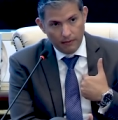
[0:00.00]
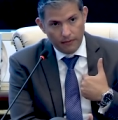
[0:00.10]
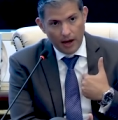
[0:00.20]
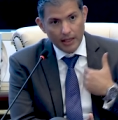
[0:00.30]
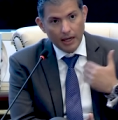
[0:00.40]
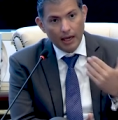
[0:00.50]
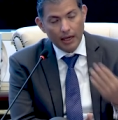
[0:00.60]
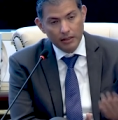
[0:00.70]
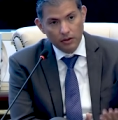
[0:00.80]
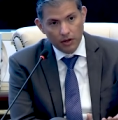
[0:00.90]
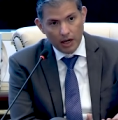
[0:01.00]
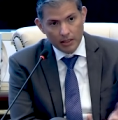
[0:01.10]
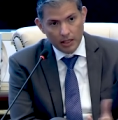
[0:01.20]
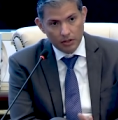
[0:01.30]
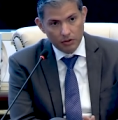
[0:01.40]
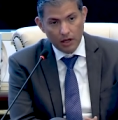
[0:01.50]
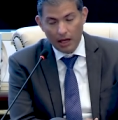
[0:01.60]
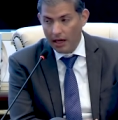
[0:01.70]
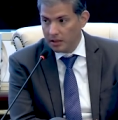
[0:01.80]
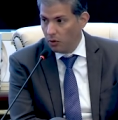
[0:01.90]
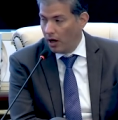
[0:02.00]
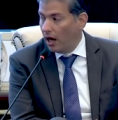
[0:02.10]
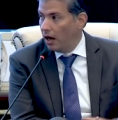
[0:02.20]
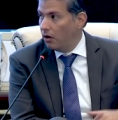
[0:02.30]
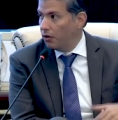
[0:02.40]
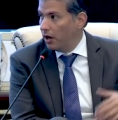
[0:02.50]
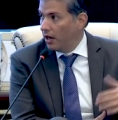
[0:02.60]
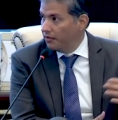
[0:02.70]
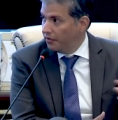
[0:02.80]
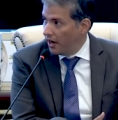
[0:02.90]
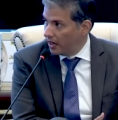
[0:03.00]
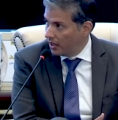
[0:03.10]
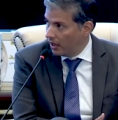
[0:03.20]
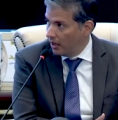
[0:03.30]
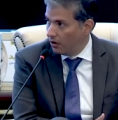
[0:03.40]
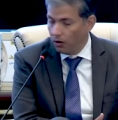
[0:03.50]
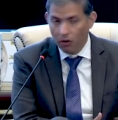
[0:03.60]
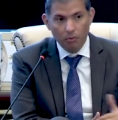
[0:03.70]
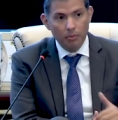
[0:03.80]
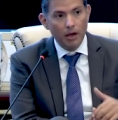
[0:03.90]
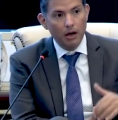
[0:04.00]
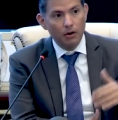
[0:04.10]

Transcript: fight against organizations like Hezbollah or like FARC in Colombia